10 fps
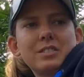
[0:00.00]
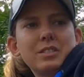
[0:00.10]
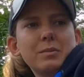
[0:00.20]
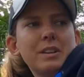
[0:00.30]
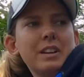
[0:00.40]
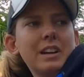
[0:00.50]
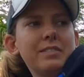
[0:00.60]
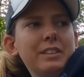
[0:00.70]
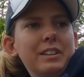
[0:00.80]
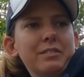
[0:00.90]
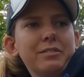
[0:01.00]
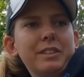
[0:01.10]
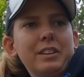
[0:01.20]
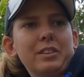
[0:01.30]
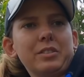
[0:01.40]
Just got to be careful, I
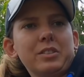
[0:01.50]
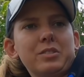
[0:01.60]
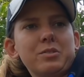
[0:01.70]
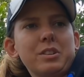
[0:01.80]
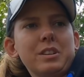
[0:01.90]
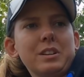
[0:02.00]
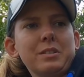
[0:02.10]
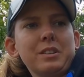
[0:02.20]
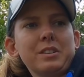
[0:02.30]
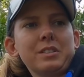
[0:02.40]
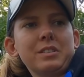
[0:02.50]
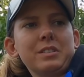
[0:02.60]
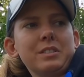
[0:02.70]
can feel it on this tree down